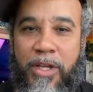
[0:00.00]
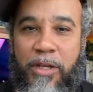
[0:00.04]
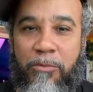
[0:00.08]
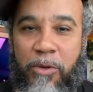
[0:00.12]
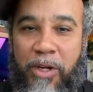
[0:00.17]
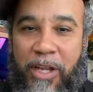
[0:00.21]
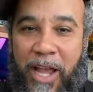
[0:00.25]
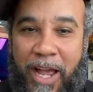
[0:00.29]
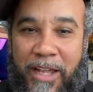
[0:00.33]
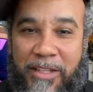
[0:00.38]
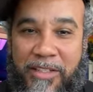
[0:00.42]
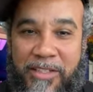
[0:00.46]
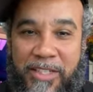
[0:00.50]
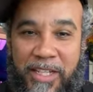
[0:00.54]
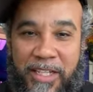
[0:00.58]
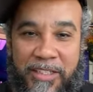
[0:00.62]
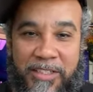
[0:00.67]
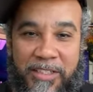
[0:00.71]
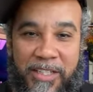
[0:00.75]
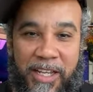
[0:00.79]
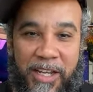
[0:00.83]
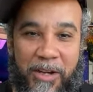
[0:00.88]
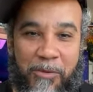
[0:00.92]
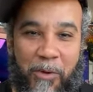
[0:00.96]
We got
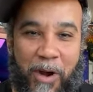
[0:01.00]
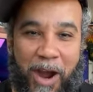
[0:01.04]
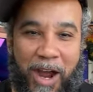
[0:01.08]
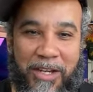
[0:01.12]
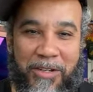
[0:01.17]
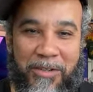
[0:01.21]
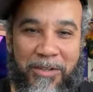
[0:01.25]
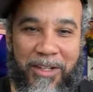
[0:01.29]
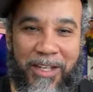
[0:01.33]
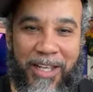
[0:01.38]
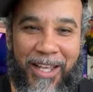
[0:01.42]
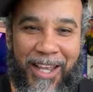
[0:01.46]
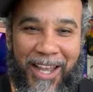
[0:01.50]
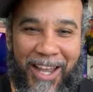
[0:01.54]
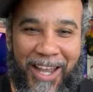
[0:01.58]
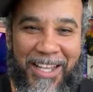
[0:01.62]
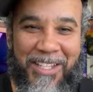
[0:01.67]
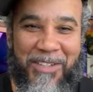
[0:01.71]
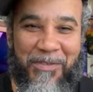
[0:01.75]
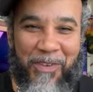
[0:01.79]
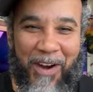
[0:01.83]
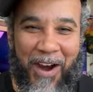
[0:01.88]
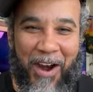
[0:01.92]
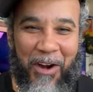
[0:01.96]
16 watchmen.
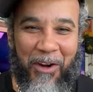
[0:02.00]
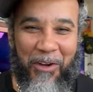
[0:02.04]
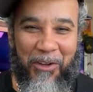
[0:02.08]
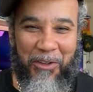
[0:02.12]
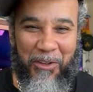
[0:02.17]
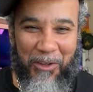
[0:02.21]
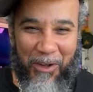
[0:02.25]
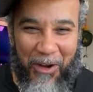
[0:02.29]
It's vertical.